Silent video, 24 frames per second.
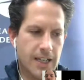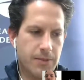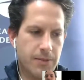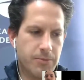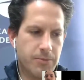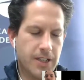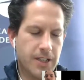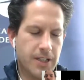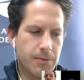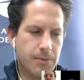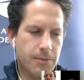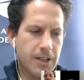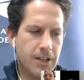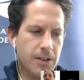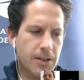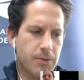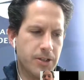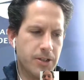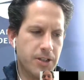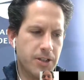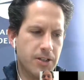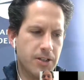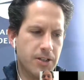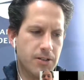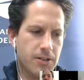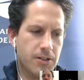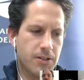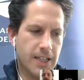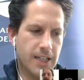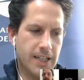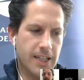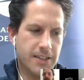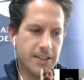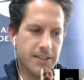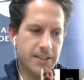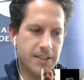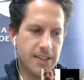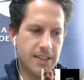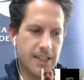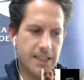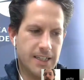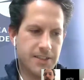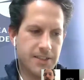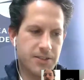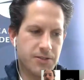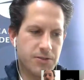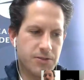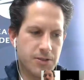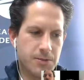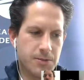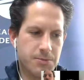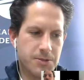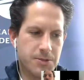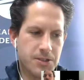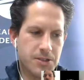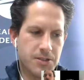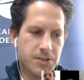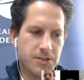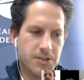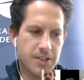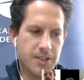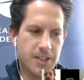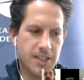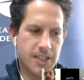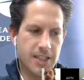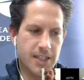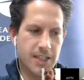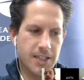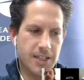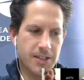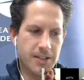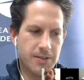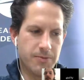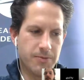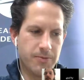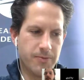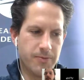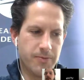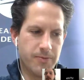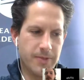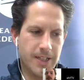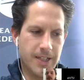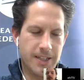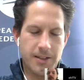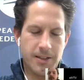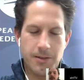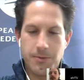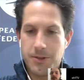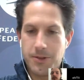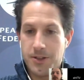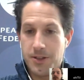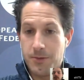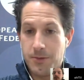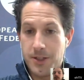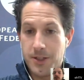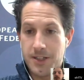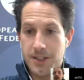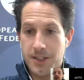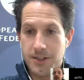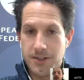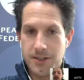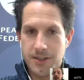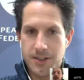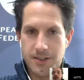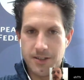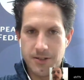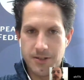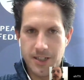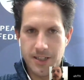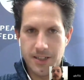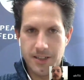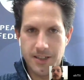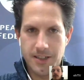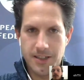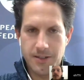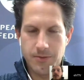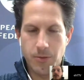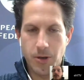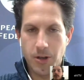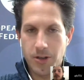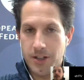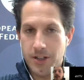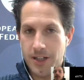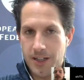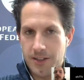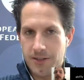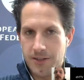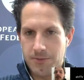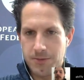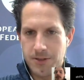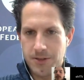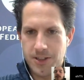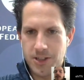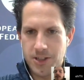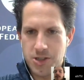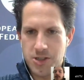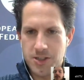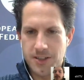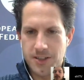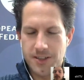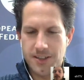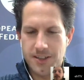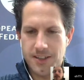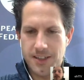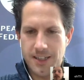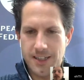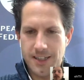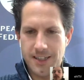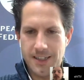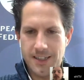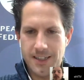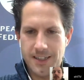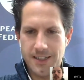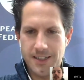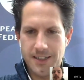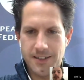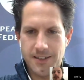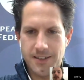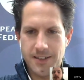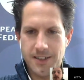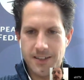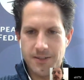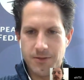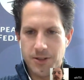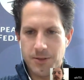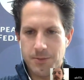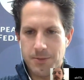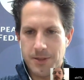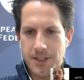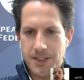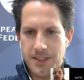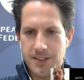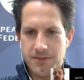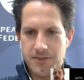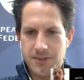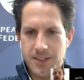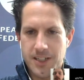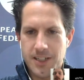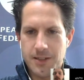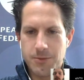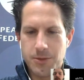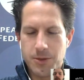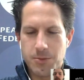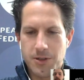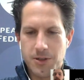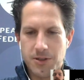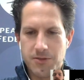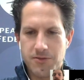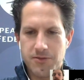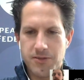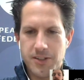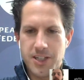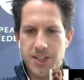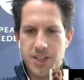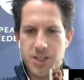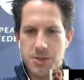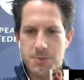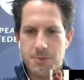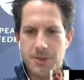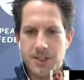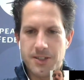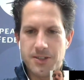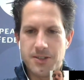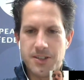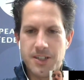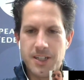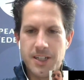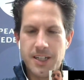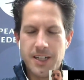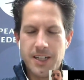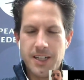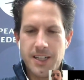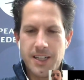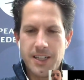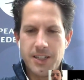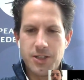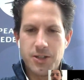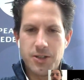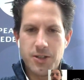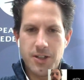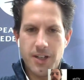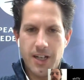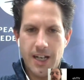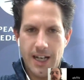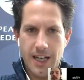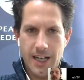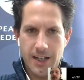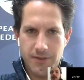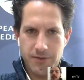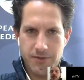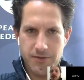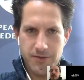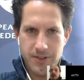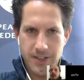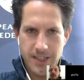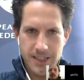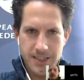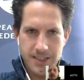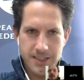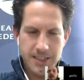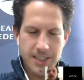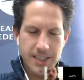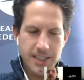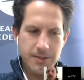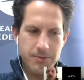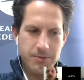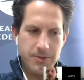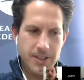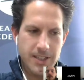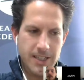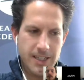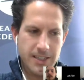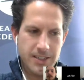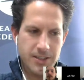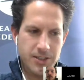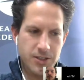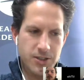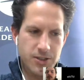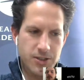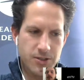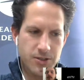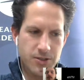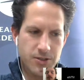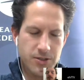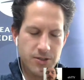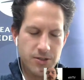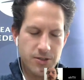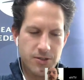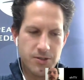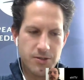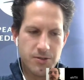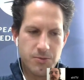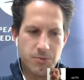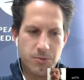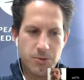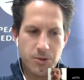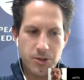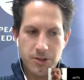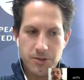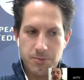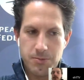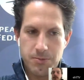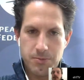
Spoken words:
Camilla, when you look at Group 2, and obviously we don't know in what kind of positions the respective teams will finish, but do you have a team that you would